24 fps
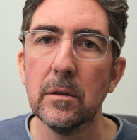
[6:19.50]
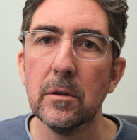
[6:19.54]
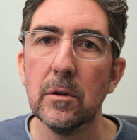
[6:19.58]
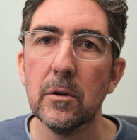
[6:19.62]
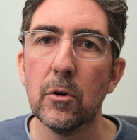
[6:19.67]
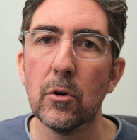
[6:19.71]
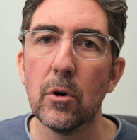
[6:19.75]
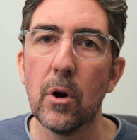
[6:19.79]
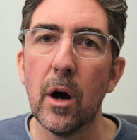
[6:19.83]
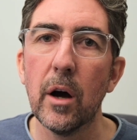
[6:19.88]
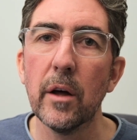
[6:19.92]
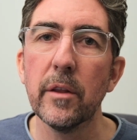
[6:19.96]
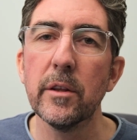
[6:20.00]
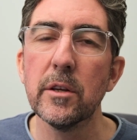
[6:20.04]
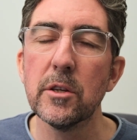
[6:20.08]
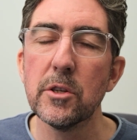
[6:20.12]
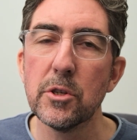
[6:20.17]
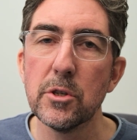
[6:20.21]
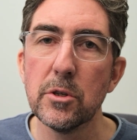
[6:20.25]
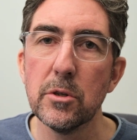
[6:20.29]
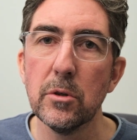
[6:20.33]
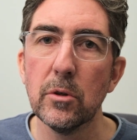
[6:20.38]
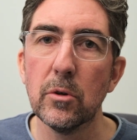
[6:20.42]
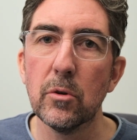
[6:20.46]
Rather
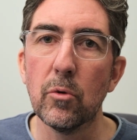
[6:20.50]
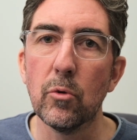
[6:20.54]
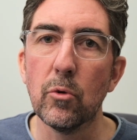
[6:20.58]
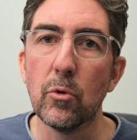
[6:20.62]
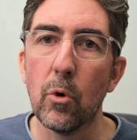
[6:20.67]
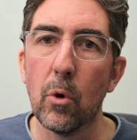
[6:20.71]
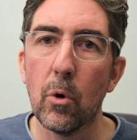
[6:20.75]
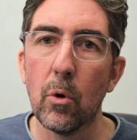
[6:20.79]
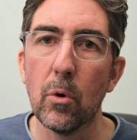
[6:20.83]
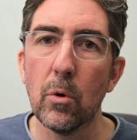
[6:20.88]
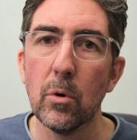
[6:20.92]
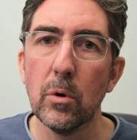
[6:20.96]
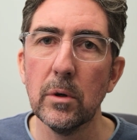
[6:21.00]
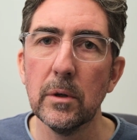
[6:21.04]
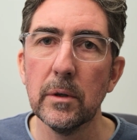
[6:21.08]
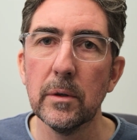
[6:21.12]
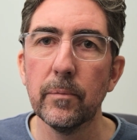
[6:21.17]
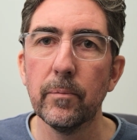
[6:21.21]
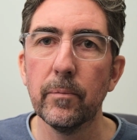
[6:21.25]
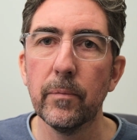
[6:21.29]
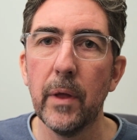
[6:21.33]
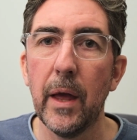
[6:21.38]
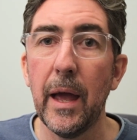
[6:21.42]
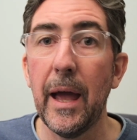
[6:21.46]
shoot RAW
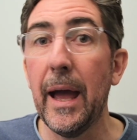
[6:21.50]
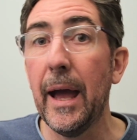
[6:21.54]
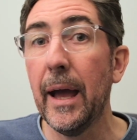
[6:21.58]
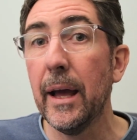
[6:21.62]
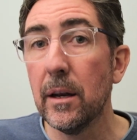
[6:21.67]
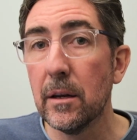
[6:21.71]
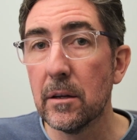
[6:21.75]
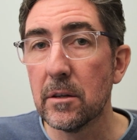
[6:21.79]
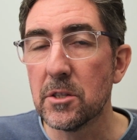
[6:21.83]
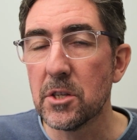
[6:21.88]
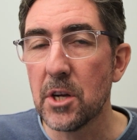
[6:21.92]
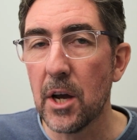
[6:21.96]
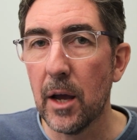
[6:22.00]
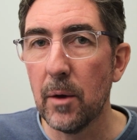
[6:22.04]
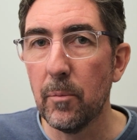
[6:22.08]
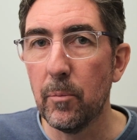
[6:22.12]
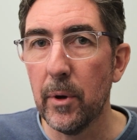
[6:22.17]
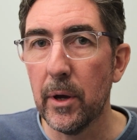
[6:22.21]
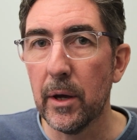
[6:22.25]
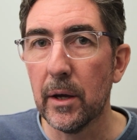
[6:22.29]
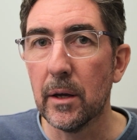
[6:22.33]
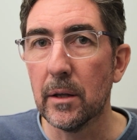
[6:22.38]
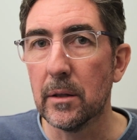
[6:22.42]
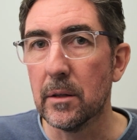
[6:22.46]
and
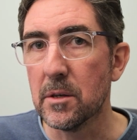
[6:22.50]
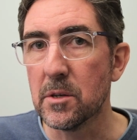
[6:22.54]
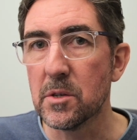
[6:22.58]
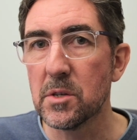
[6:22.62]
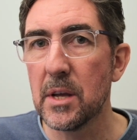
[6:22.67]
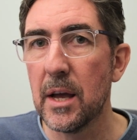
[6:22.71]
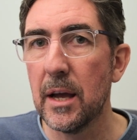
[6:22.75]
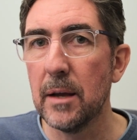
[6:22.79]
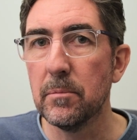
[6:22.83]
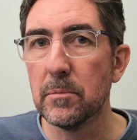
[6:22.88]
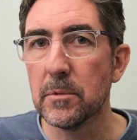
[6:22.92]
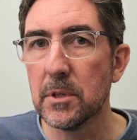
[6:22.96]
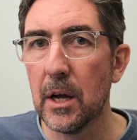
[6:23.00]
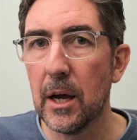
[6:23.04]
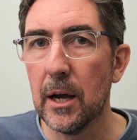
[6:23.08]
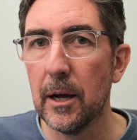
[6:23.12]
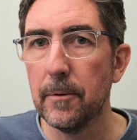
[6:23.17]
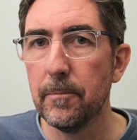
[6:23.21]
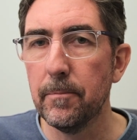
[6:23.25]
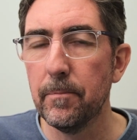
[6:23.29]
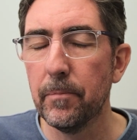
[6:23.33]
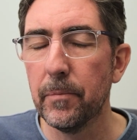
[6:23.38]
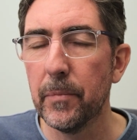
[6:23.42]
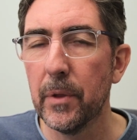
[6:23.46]
JPEG at the same
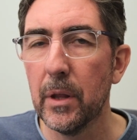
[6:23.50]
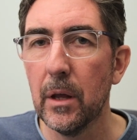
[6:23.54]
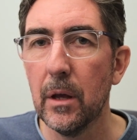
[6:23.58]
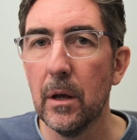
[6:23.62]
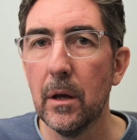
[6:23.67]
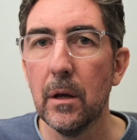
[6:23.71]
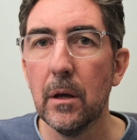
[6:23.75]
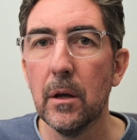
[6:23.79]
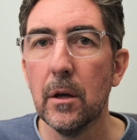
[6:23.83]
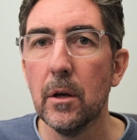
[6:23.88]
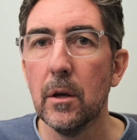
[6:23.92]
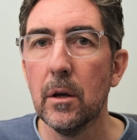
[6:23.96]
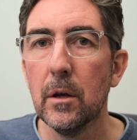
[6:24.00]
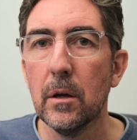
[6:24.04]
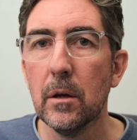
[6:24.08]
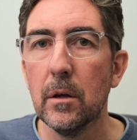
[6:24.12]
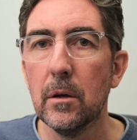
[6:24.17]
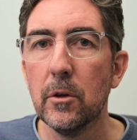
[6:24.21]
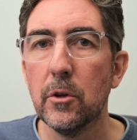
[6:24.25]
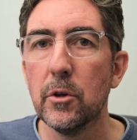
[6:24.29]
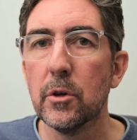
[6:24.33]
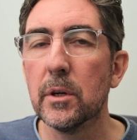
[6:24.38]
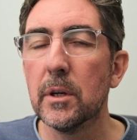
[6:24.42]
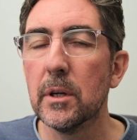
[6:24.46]
time.
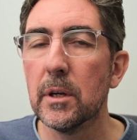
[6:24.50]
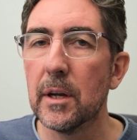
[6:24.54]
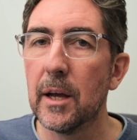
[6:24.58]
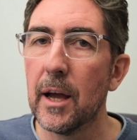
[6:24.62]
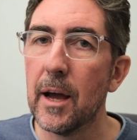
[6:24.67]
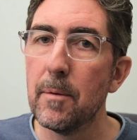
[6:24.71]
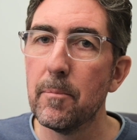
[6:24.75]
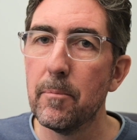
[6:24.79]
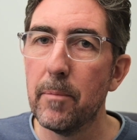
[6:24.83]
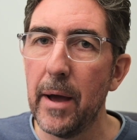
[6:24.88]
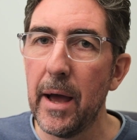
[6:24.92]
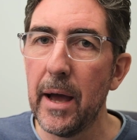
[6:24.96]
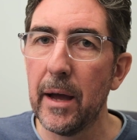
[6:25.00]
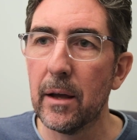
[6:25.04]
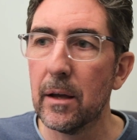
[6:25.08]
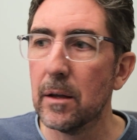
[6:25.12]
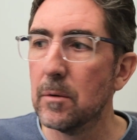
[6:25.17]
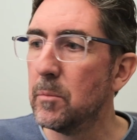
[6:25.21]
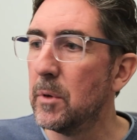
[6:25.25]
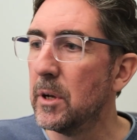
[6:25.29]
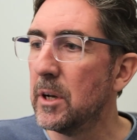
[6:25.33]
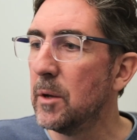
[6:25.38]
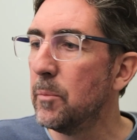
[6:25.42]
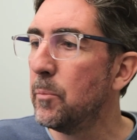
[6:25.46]
You can come back and
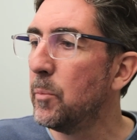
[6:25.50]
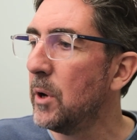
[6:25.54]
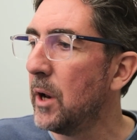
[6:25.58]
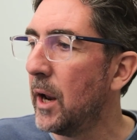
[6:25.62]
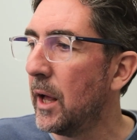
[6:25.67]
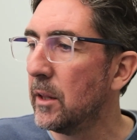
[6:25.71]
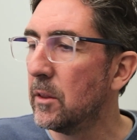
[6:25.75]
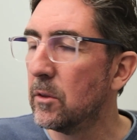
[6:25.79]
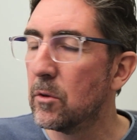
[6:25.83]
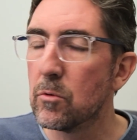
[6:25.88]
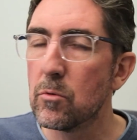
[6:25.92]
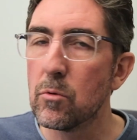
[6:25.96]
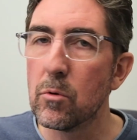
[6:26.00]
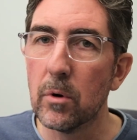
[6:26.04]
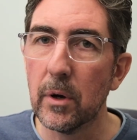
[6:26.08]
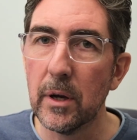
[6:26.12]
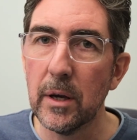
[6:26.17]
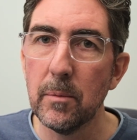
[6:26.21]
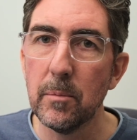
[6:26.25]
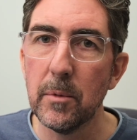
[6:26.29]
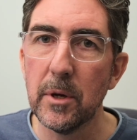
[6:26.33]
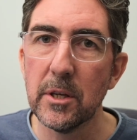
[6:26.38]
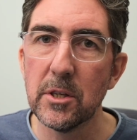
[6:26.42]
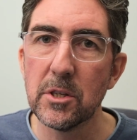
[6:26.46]
manipulate the RAW
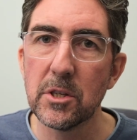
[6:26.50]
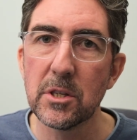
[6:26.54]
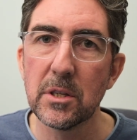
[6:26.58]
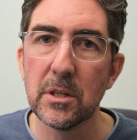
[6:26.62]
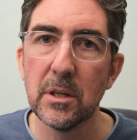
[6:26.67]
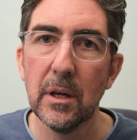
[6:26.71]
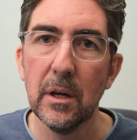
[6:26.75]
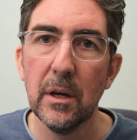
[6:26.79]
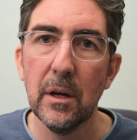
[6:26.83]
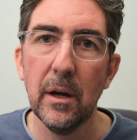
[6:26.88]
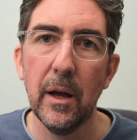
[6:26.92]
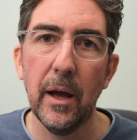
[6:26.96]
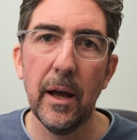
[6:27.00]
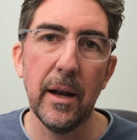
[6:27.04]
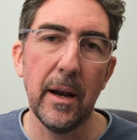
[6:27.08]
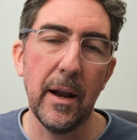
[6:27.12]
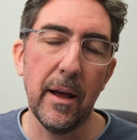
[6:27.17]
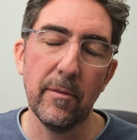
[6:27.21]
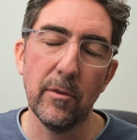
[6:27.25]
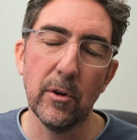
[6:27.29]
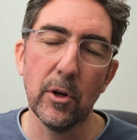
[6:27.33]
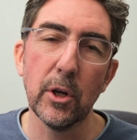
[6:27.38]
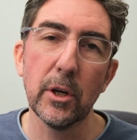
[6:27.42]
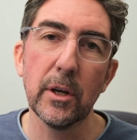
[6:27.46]
image and
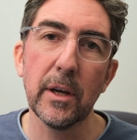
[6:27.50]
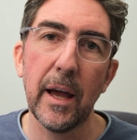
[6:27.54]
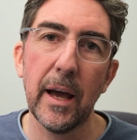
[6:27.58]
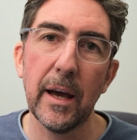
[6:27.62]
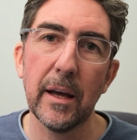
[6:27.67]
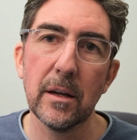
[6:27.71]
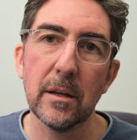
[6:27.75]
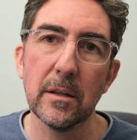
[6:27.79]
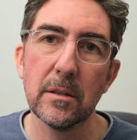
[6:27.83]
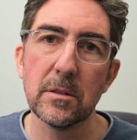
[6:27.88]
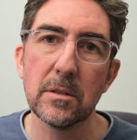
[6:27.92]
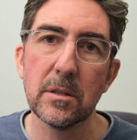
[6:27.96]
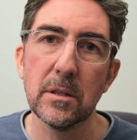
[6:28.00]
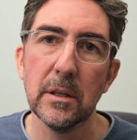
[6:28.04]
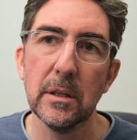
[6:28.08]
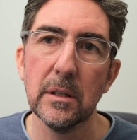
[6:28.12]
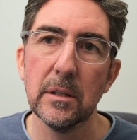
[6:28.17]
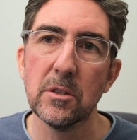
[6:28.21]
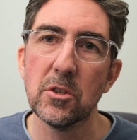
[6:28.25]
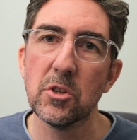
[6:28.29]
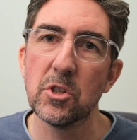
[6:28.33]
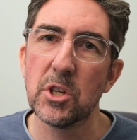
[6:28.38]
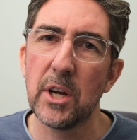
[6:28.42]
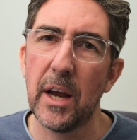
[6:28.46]
have a look at it,
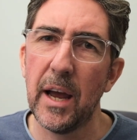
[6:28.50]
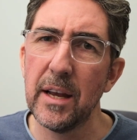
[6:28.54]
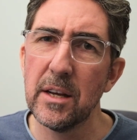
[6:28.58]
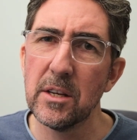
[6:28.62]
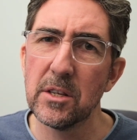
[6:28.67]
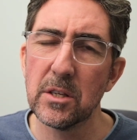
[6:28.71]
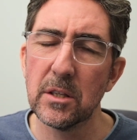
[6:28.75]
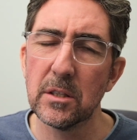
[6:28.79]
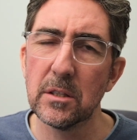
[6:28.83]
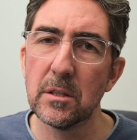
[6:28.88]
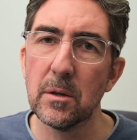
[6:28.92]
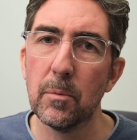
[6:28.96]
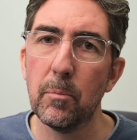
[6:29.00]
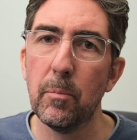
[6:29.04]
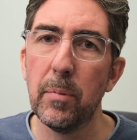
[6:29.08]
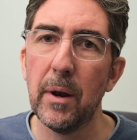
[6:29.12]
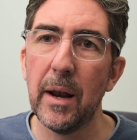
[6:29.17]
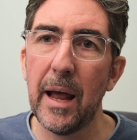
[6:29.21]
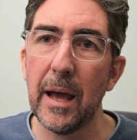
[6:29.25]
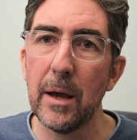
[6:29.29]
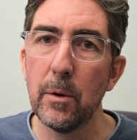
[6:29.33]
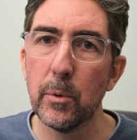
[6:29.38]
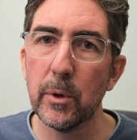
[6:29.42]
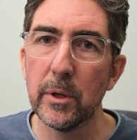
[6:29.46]
change it,
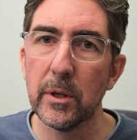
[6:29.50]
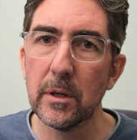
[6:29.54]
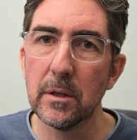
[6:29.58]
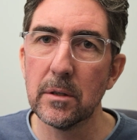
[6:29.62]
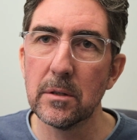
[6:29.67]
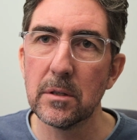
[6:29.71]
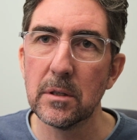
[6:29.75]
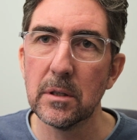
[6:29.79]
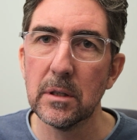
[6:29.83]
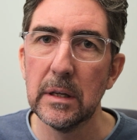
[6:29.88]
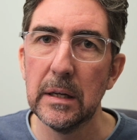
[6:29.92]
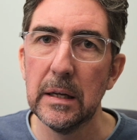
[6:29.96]
play with it.